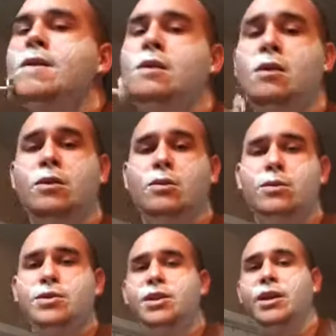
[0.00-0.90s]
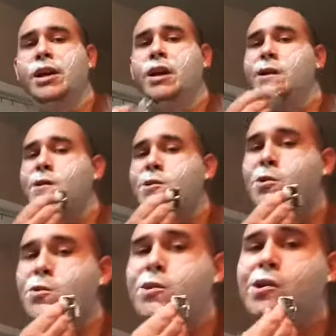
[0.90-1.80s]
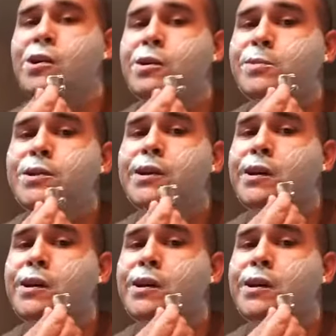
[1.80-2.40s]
Oh, coincidentally, I got 2 tubs,